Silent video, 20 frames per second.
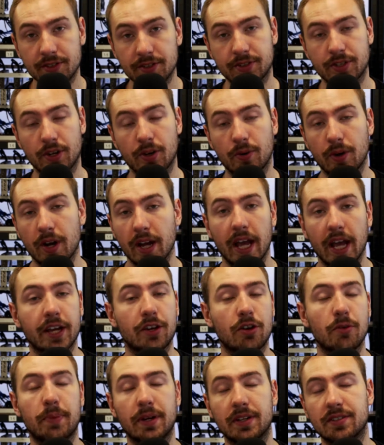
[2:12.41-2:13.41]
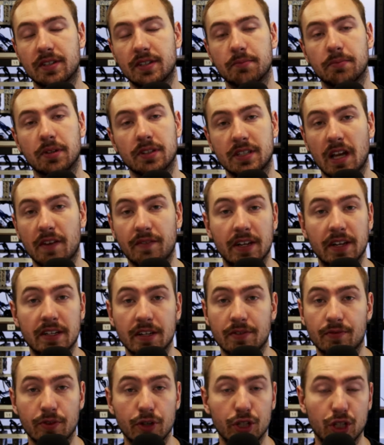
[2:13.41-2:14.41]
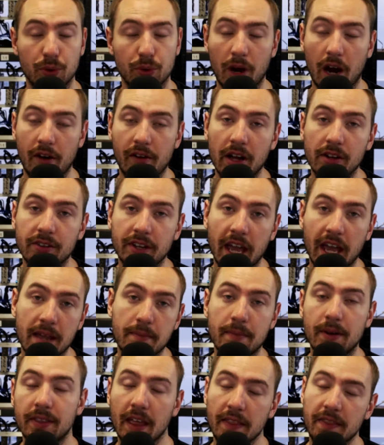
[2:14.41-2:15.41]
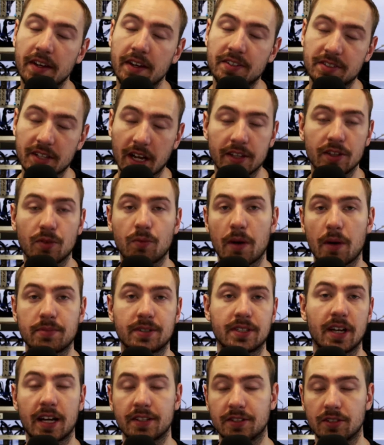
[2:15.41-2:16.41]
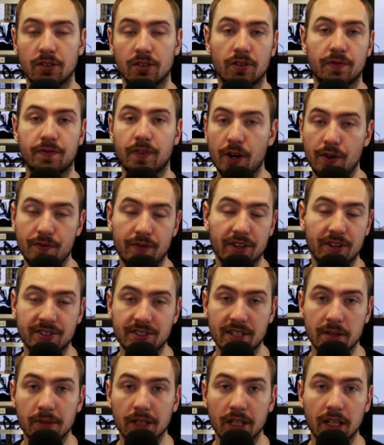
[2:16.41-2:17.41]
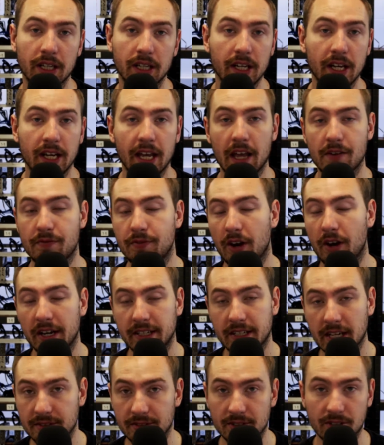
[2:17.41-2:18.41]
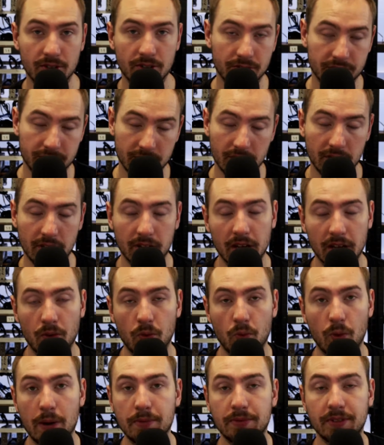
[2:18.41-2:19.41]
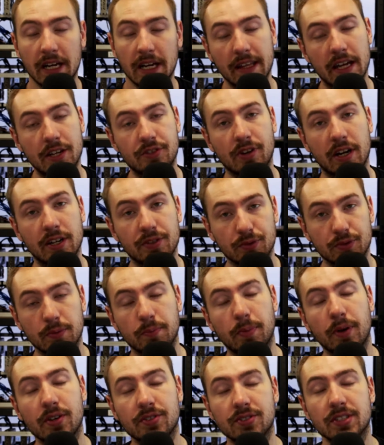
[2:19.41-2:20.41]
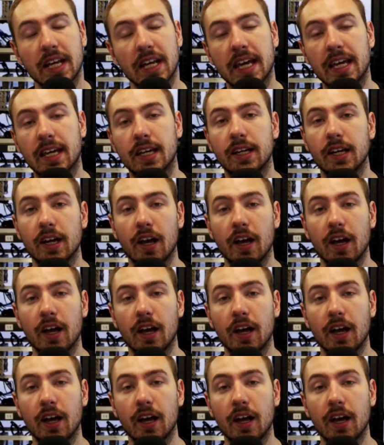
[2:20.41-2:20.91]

So it could be as simple as having a different URL name, and then they design the website to look very, very similar, if not identical to the website they're trying to impersonate.